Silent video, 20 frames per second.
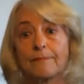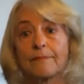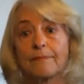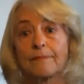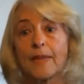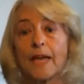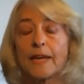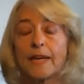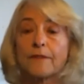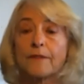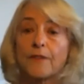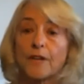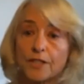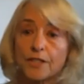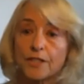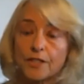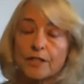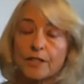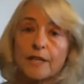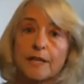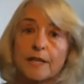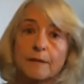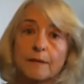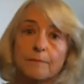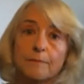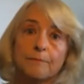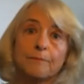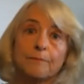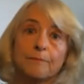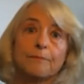And eventually,
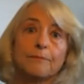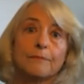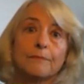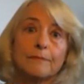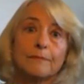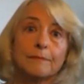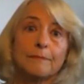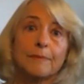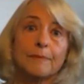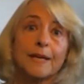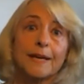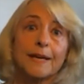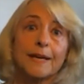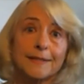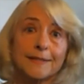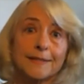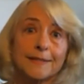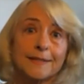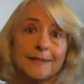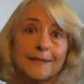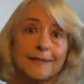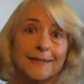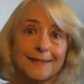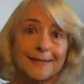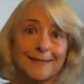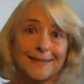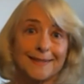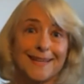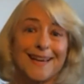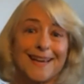because
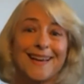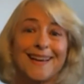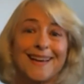this